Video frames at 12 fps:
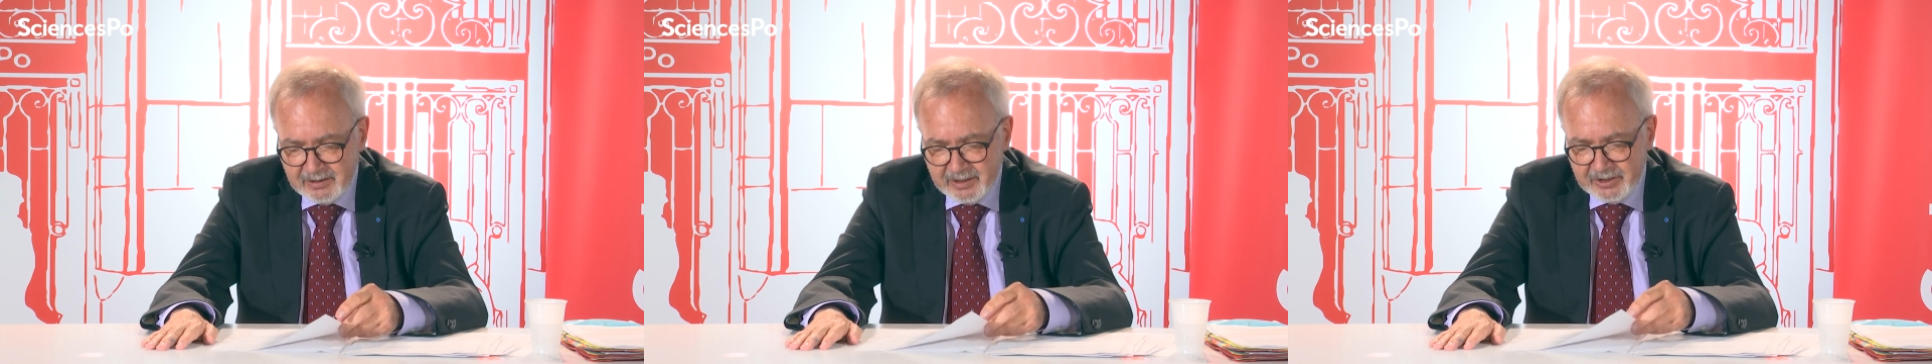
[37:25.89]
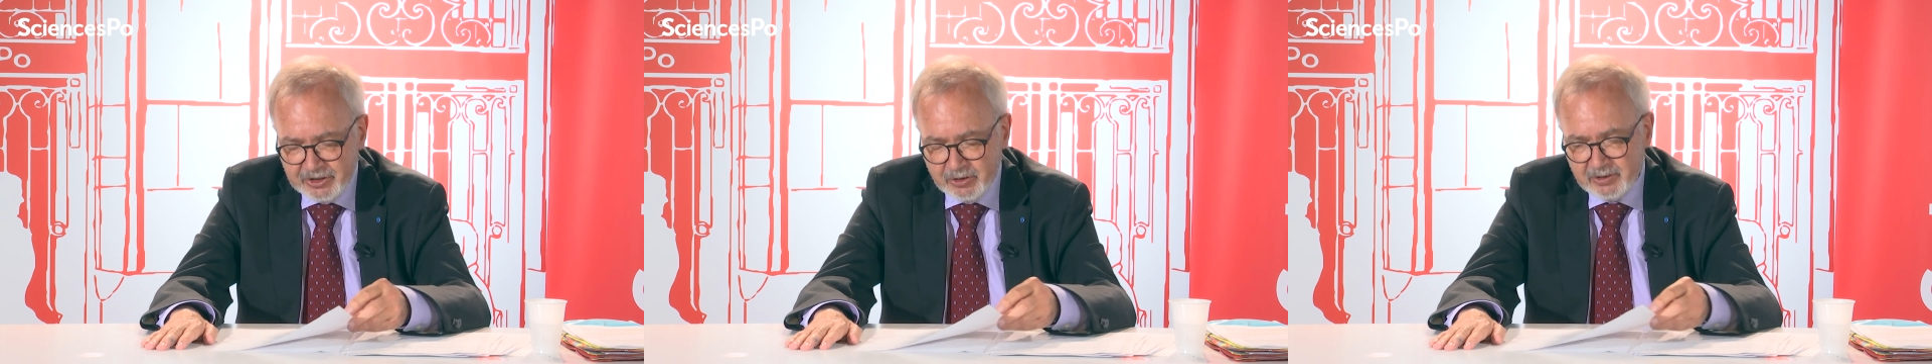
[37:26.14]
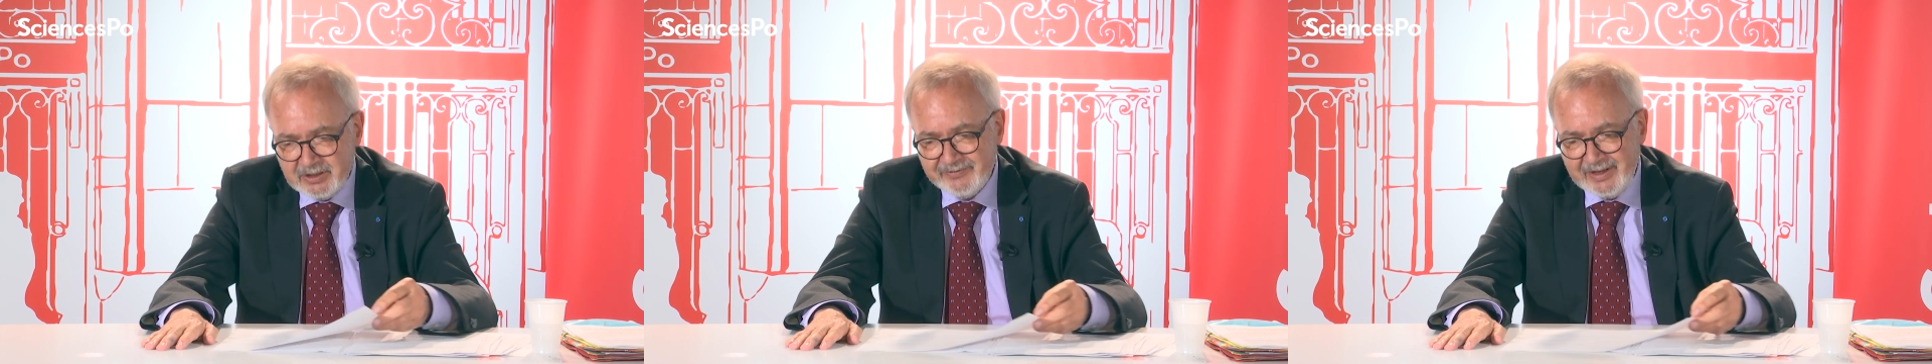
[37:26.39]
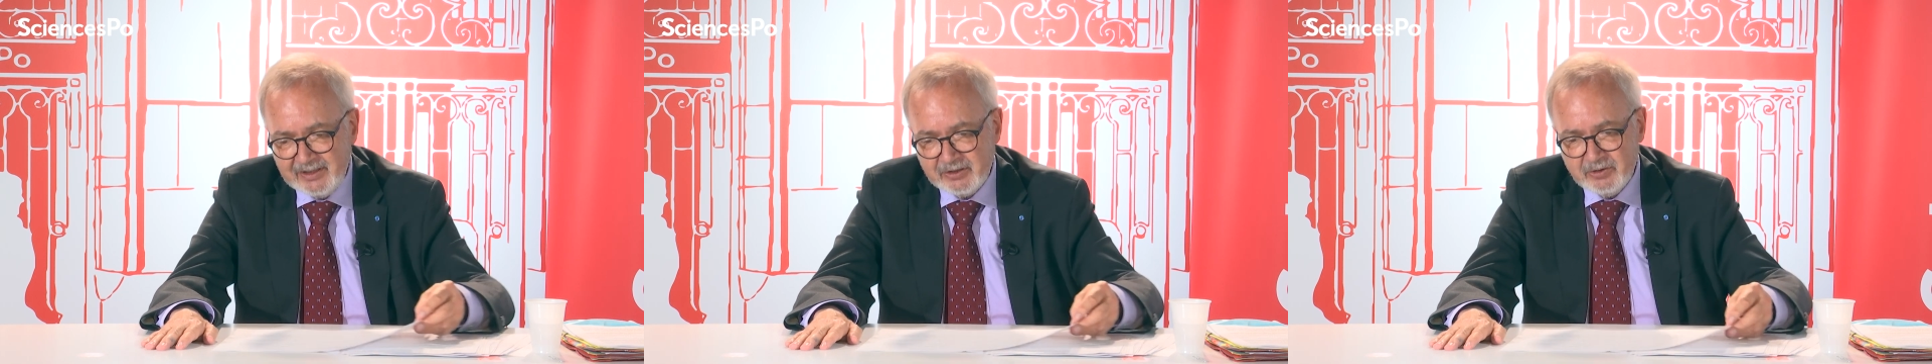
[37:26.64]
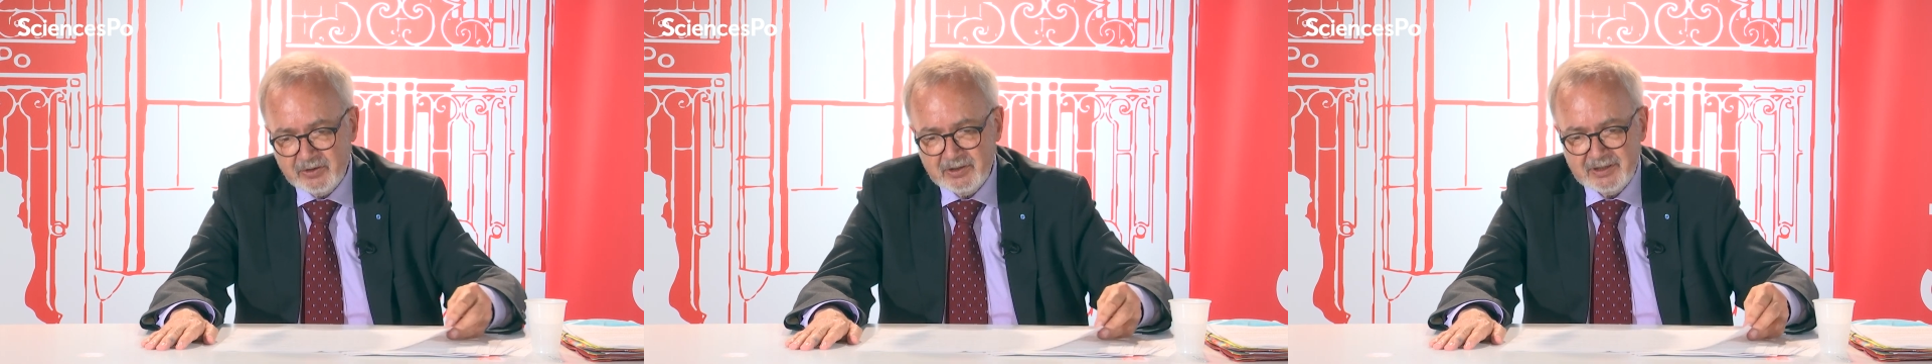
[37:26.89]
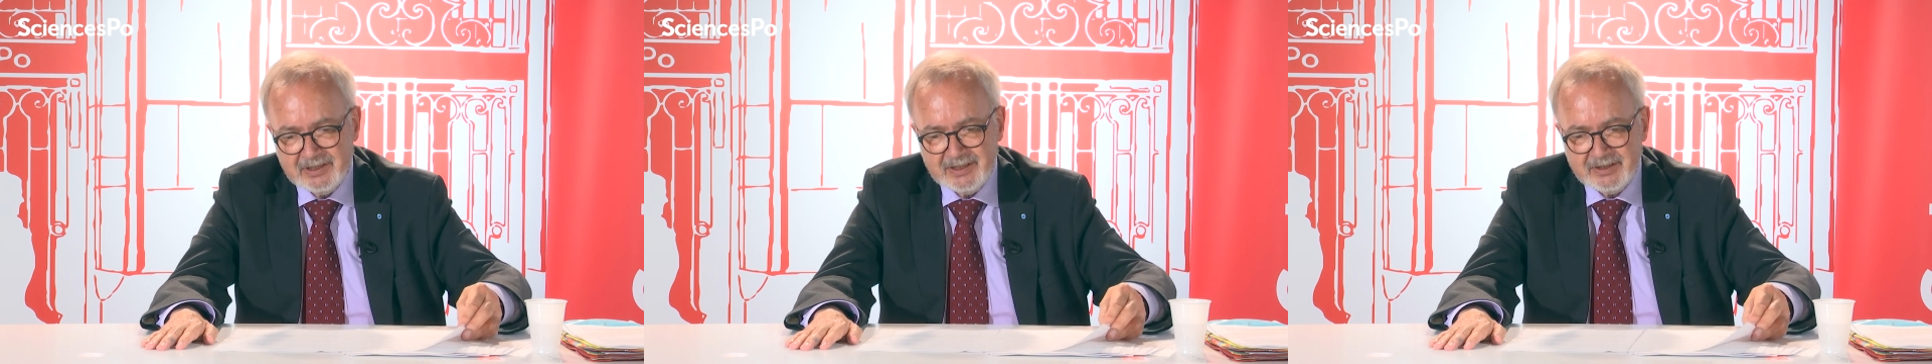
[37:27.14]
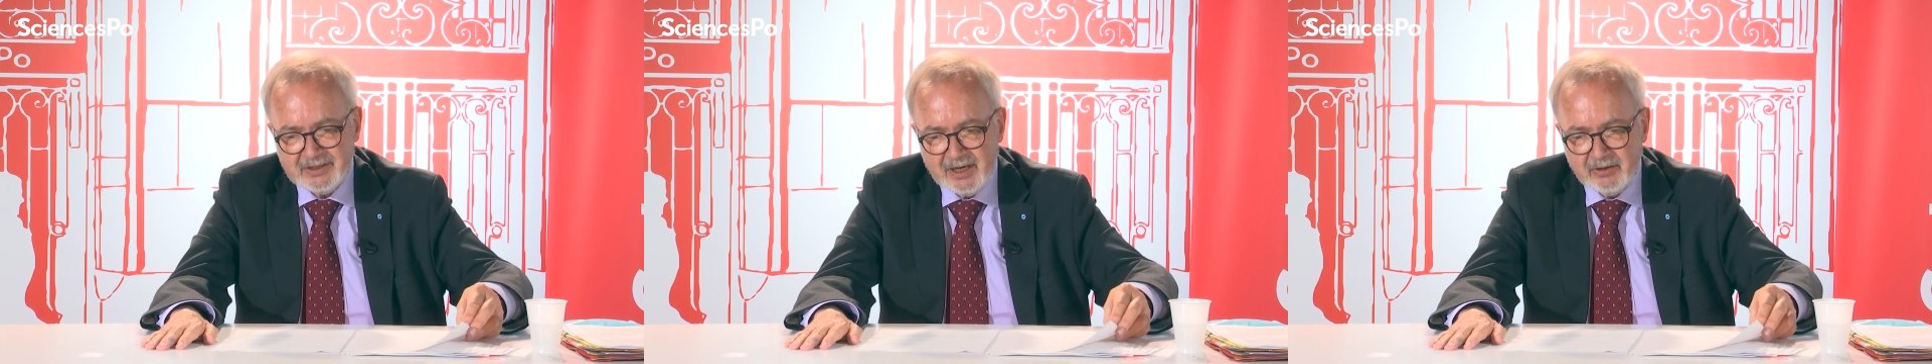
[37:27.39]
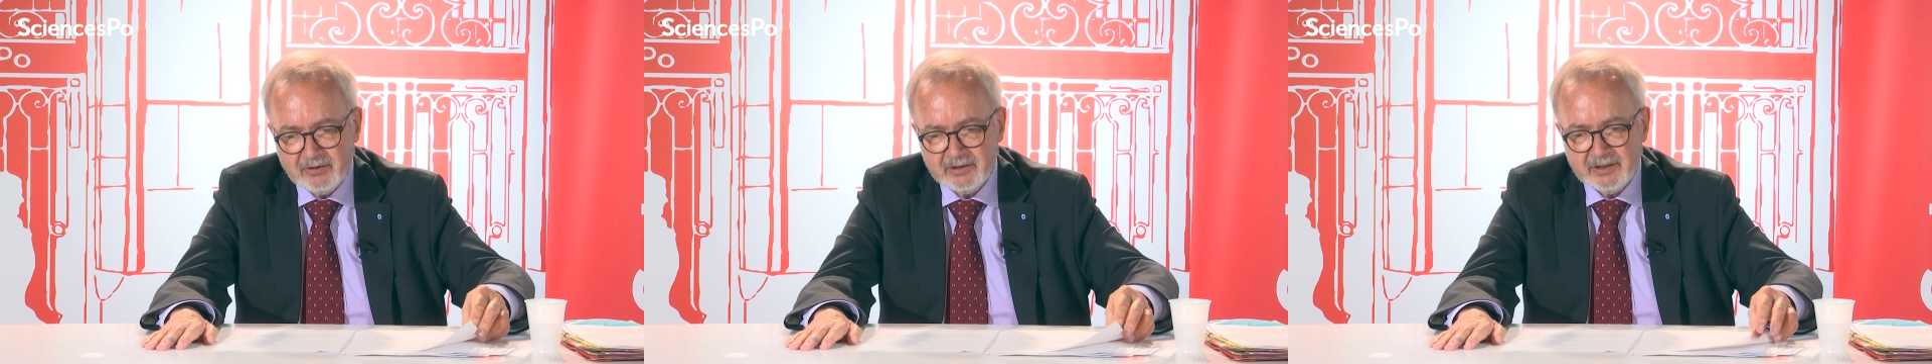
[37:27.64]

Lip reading: and show its value is now.